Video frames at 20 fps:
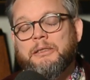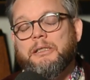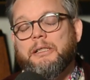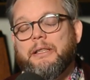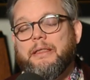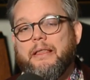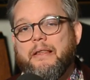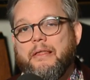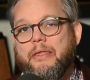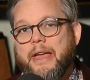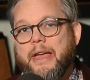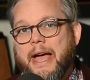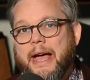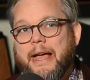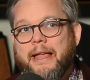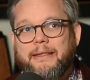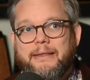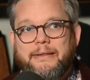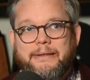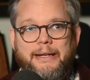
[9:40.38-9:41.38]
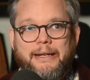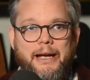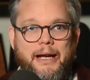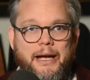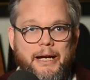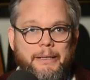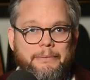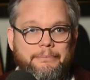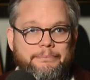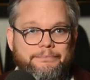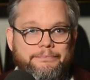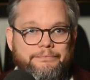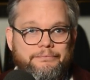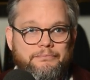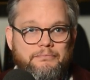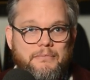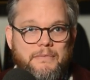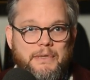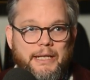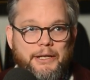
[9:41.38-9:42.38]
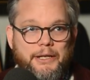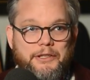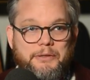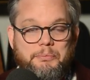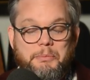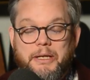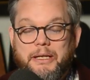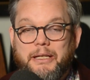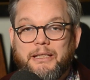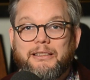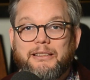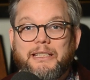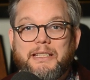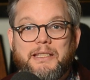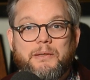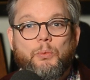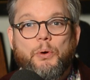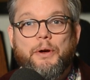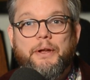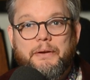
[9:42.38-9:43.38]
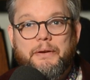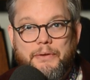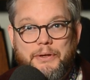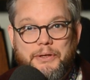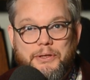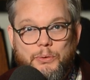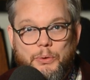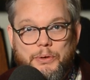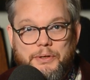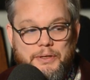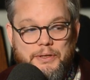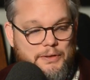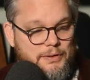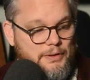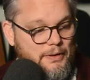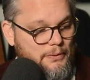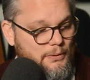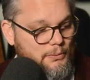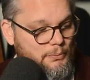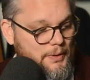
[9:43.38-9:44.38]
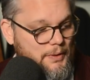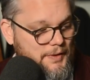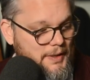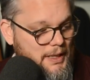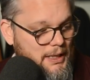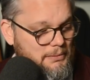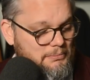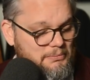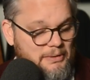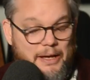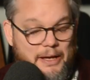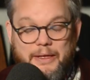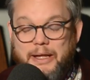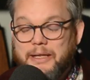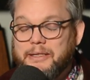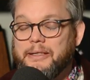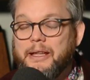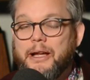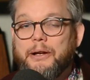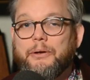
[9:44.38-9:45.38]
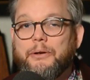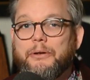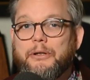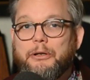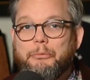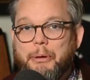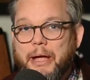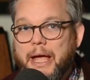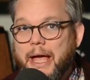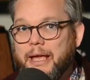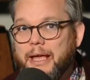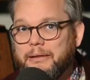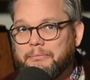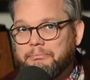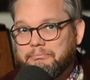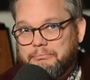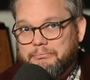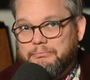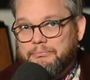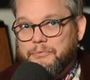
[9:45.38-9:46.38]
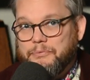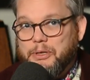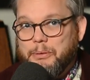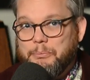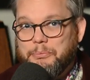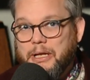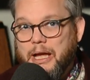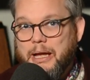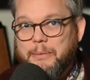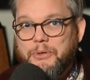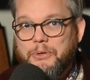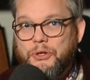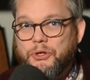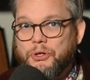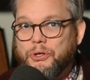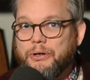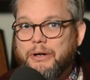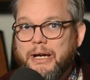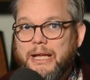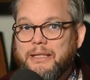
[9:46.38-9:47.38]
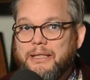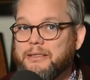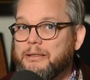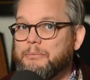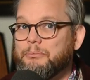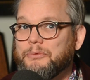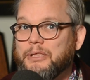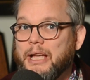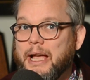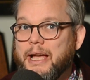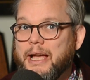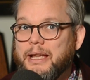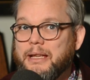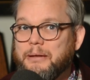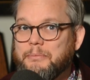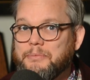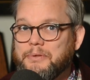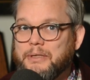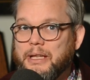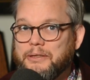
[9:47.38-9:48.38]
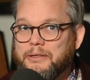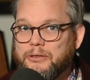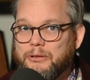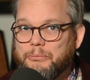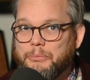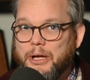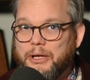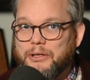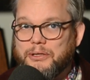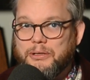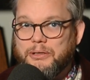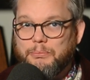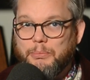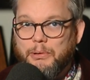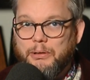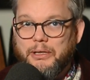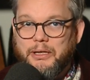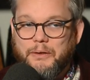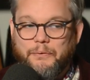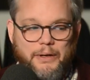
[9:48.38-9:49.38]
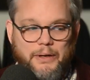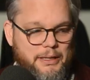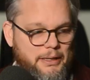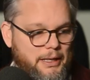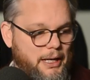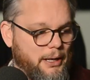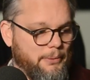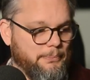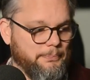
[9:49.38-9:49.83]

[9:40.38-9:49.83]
that um, tells me at least one of the sources of the whiskey. Now that's not good or bad. Sometimes these are great, sometimes not so much, but let's find out.